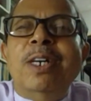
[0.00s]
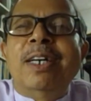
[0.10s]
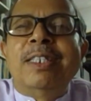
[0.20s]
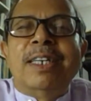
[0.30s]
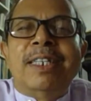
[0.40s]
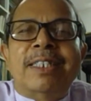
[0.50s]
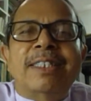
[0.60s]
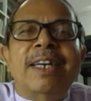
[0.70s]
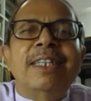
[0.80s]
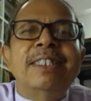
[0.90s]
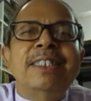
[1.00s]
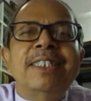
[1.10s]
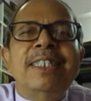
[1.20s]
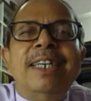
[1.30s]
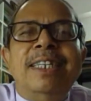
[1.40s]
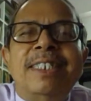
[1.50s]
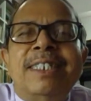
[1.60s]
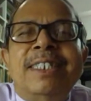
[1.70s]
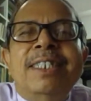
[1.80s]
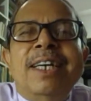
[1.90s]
Acharya Sadanandji and